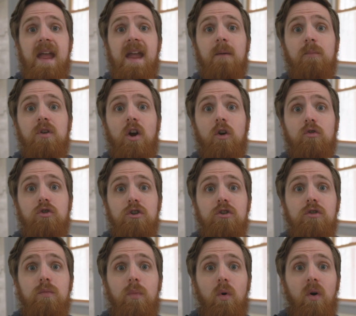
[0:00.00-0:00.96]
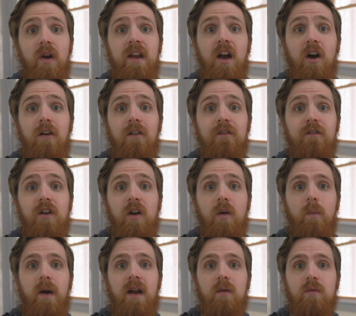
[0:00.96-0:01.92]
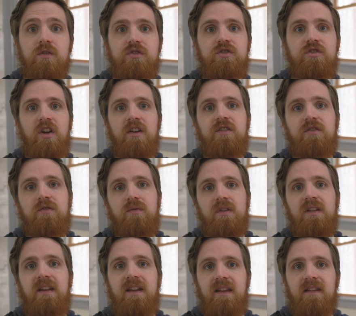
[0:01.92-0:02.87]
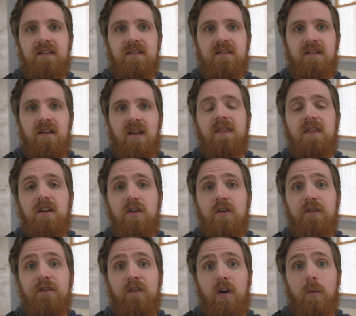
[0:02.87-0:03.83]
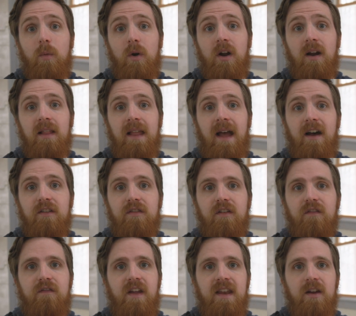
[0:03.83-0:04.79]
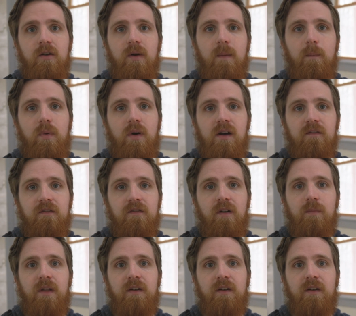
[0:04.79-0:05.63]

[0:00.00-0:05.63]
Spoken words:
Hypno 2.0 firmware was just released. The new firmware allows for video input from